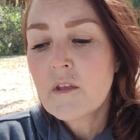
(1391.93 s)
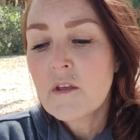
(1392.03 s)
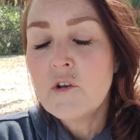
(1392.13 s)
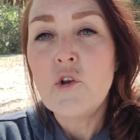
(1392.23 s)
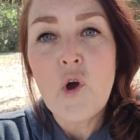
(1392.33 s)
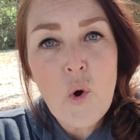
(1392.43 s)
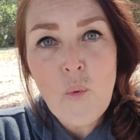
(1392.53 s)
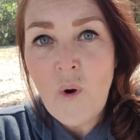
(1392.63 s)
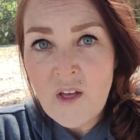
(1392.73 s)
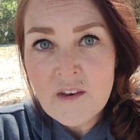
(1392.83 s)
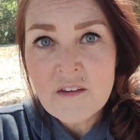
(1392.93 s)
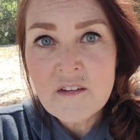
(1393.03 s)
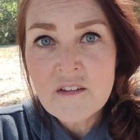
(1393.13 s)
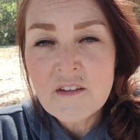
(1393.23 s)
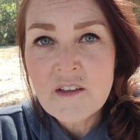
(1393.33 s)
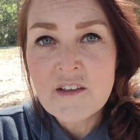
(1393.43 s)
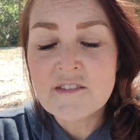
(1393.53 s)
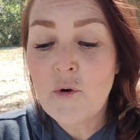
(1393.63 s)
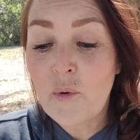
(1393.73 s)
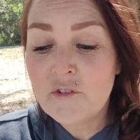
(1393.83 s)
no one is
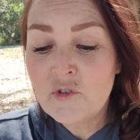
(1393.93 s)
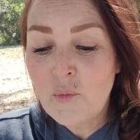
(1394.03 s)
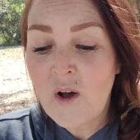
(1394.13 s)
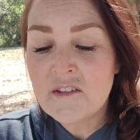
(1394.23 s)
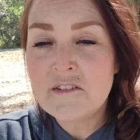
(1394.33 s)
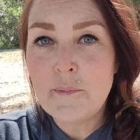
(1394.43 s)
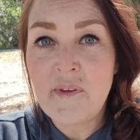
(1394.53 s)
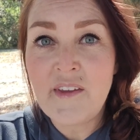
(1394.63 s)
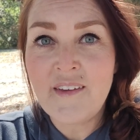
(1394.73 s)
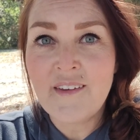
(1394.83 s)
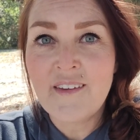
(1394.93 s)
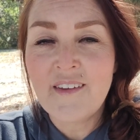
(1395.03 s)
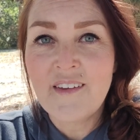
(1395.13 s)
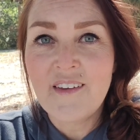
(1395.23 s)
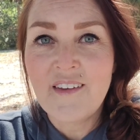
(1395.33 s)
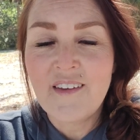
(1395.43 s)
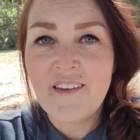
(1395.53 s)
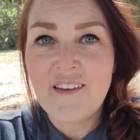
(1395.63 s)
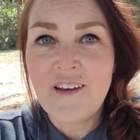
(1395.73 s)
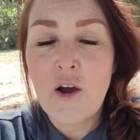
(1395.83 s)
going to want to be
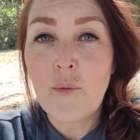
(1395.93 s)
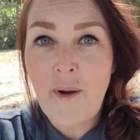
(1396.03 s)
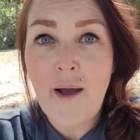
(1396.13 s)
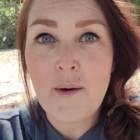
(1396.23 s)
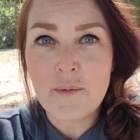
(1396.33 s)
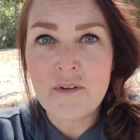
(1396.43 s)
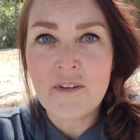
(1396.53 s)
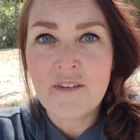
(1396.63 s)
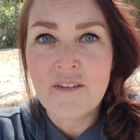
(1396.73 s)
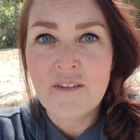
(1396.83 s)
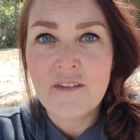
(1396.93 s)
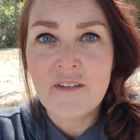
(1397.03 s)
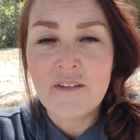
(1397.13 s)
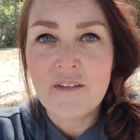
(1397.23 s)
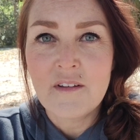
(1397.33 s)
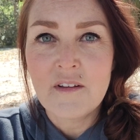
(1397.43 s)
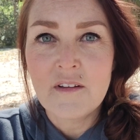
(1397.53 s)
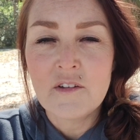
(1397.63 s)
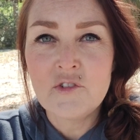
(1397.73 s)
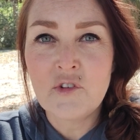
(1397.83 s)
around
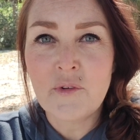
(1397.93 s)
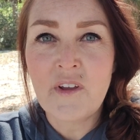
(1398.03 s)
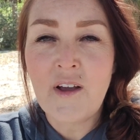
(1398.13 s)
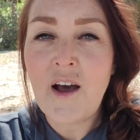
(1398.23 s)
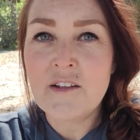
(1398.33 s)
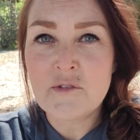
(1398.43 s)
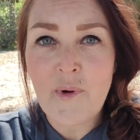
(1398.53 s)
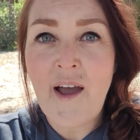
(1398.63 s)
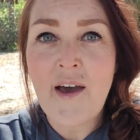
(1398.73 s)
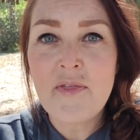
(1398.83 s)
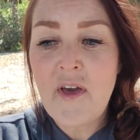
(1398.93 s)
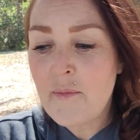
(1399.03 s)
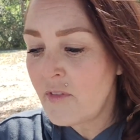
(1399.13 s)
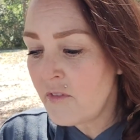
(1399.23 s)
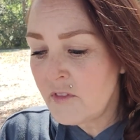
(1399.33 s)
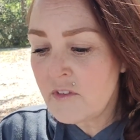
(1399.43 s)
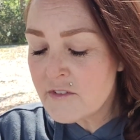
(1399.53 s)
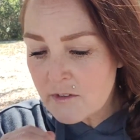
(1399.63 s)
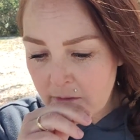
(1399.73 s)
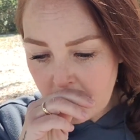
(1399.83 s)
during God's wrath. I mean,
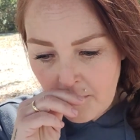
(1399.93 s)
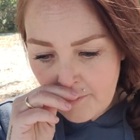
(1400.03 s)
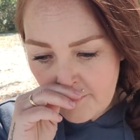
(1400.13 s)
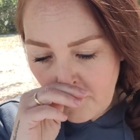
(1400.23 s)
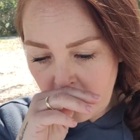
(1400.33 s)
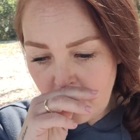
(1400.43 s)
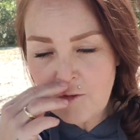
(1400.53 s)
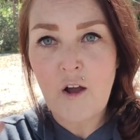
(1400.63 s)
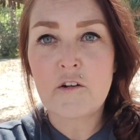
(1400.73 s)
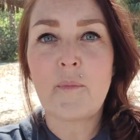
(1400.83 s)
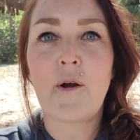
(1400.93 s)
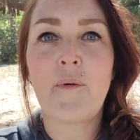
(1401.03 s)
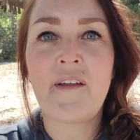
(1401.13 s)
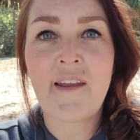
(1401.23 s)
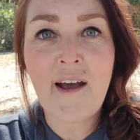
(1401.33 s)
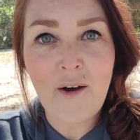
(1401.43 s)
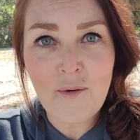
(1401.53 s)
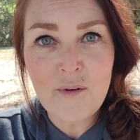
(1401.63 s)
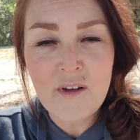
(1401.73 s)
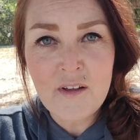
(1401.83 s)
listen to the things that we just talked about right now.
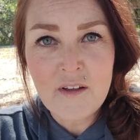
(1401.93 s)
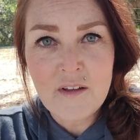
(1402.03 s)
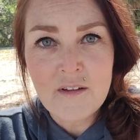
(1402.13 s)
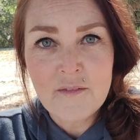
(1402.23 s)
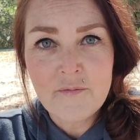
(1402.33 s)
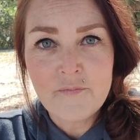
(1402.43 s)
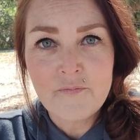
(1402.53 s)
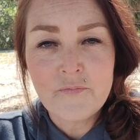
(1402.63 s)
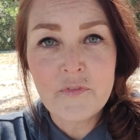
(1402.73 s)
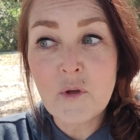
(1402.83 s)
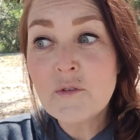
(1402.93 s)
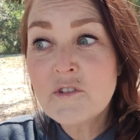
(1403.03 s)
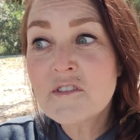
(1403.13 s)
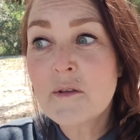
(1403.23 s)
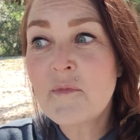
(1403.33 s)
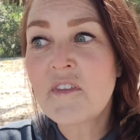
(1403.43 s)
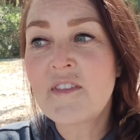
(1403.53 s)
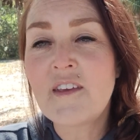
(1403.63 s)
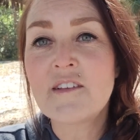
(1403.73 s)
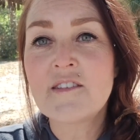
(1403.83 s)
Those are some of the
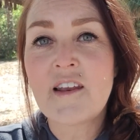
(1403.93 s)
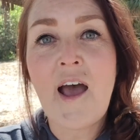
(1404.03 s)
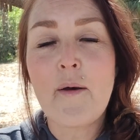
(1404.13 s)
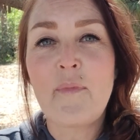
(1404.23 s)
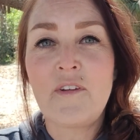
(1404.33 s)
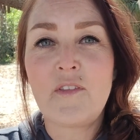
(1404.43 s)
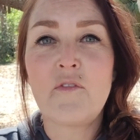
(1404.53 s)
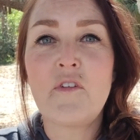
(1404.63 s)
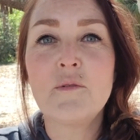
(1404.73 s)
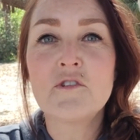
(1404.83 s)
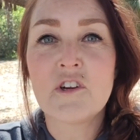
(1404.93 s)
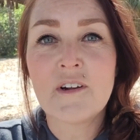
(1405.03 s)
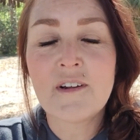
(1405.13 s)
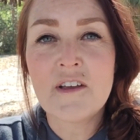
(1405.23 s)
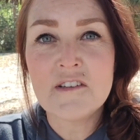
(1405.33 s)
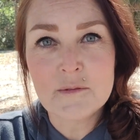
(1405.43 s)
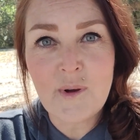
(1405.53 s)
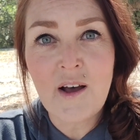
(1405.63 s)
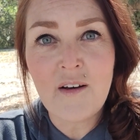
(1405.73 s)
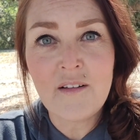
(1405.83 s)
things that happen in the future as
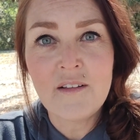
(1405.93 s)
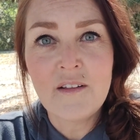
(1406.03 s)
well.